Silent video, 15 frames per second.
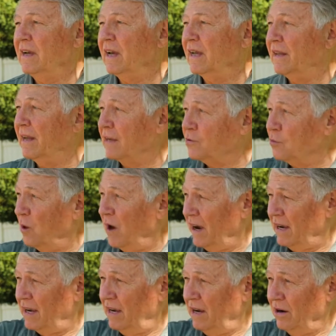And that's
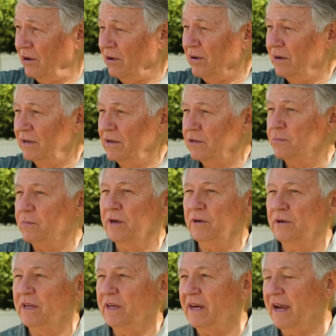why here in this
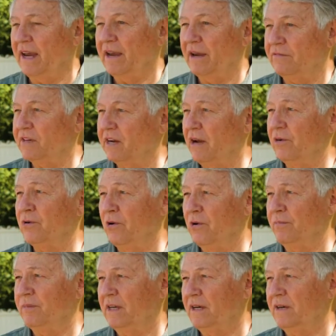building, I have town
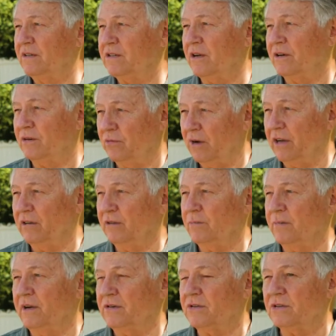hall meetings on a regular
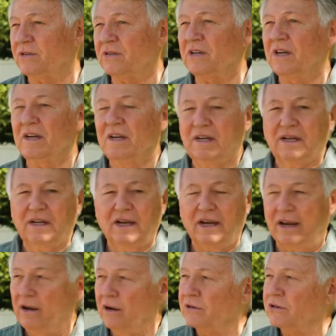basis.
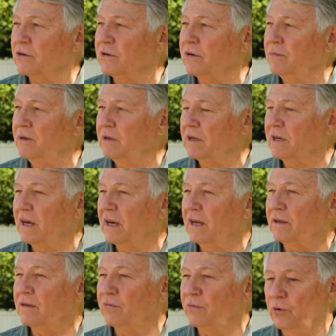I also
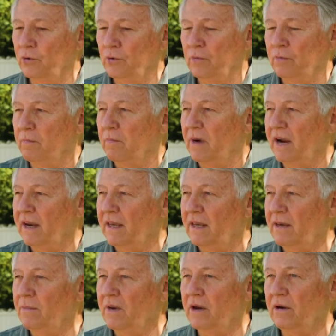communicate through my
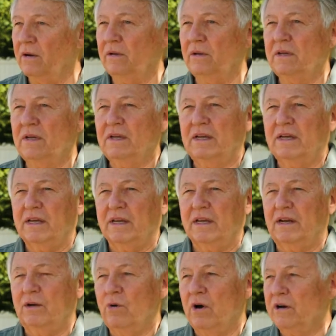email.
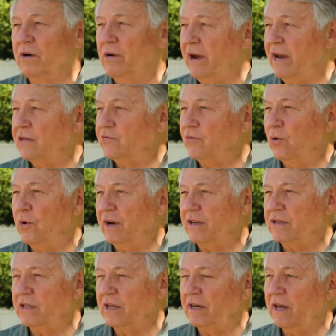Anyone who asks for it, I
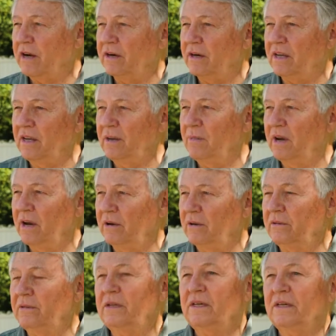send out an
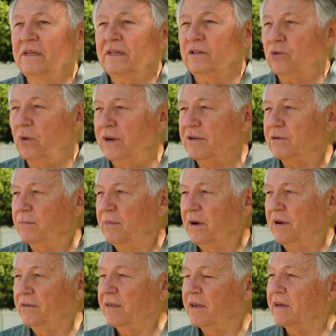email twice a
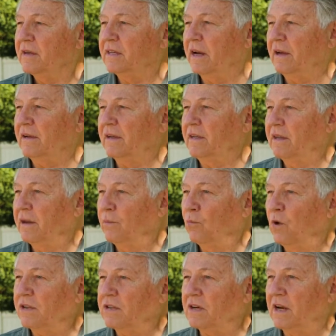month telling them
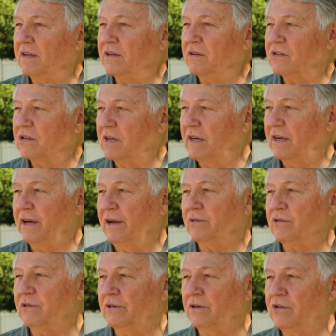what's on the city
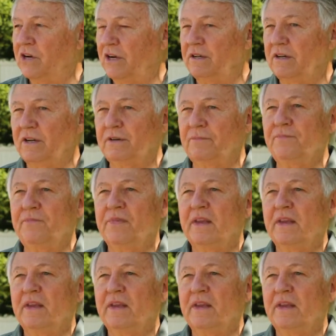council agenda,